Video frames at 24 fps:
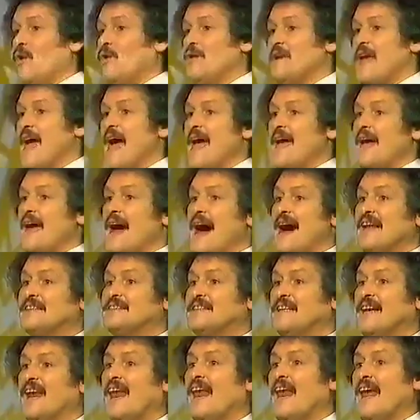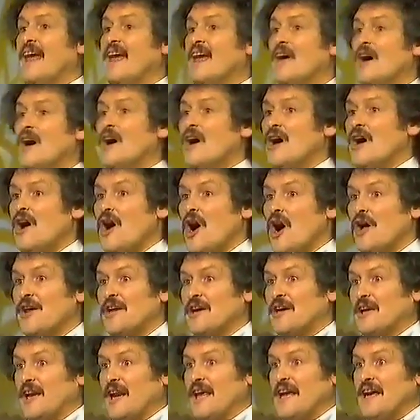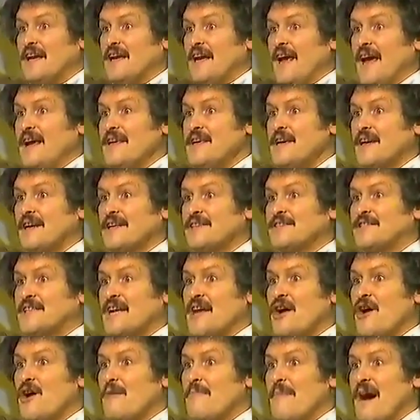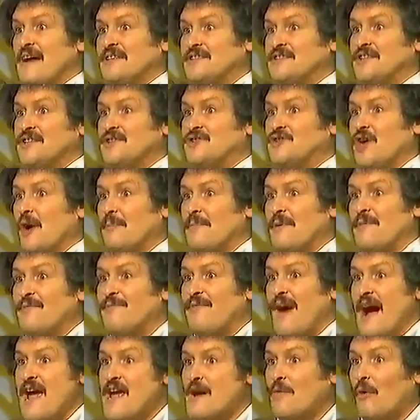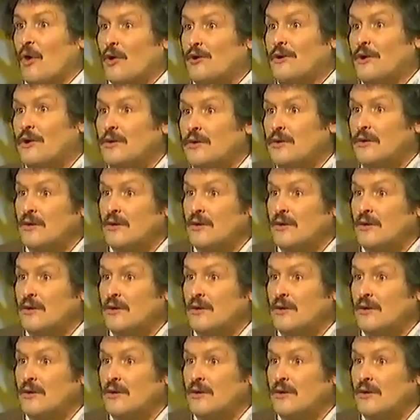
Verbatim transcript: Oh, yeah. Auntie Lily, on a clear day, you can see Her Majesty chopping firewood.